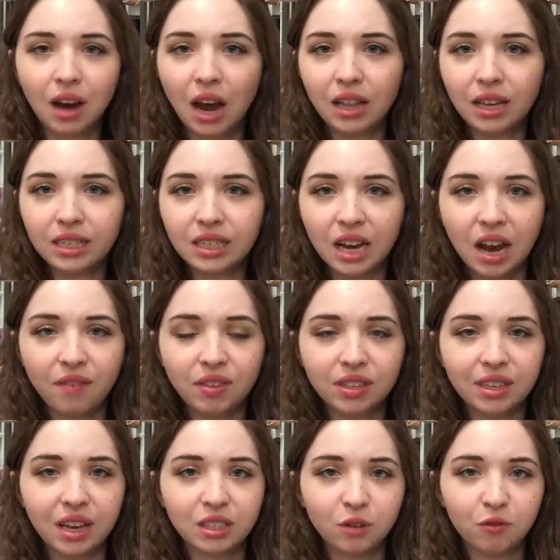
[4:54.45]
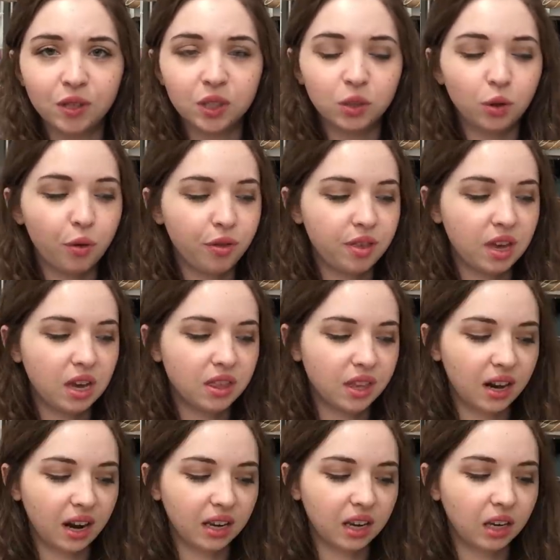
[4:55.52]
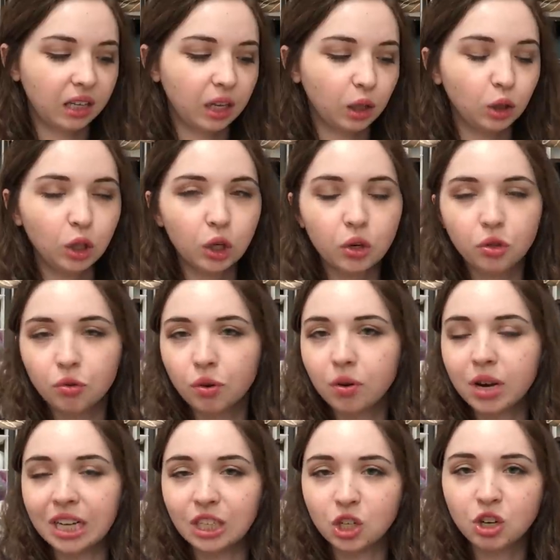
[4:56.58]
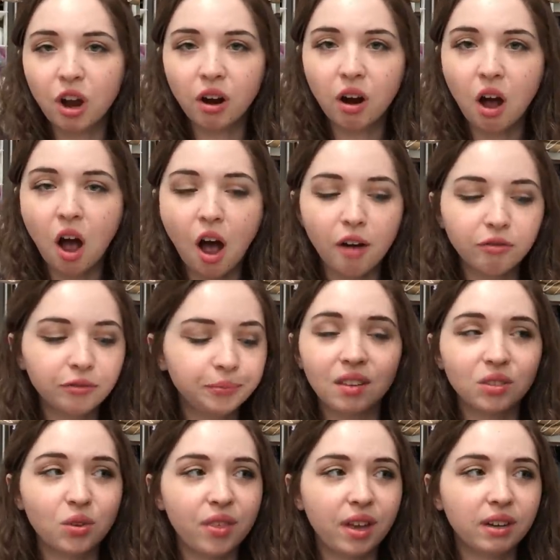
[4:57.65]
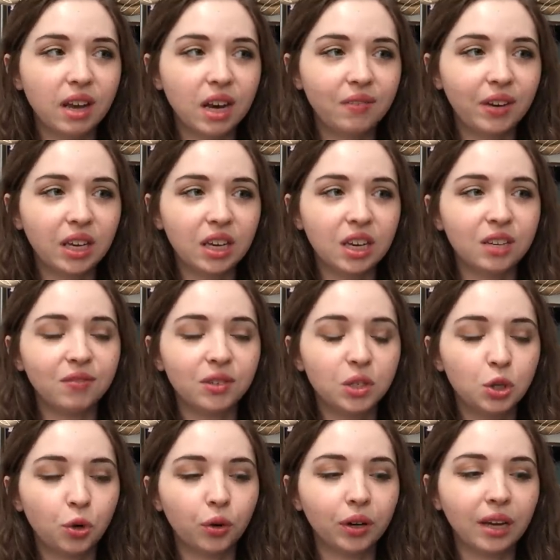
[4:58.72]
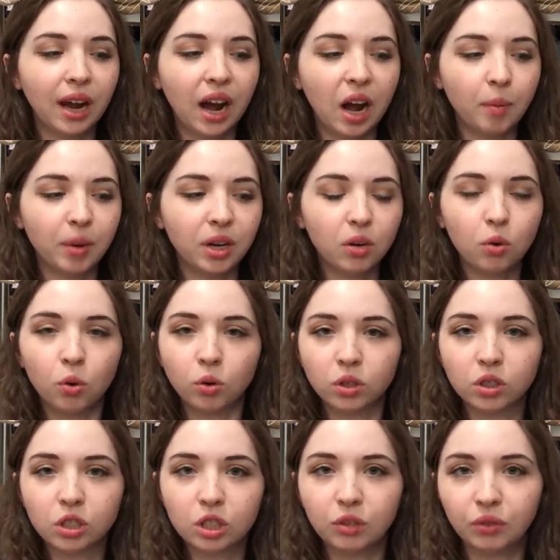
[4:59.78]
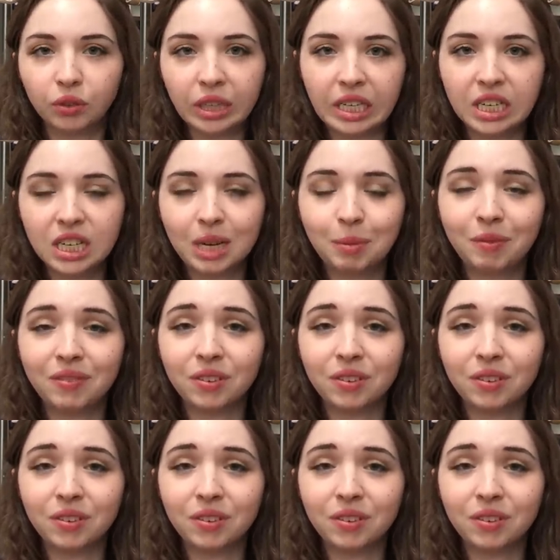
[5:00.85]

I like to have this as a physical thing that I can like look through and check off. So then kind of like inventory how many orders for each type of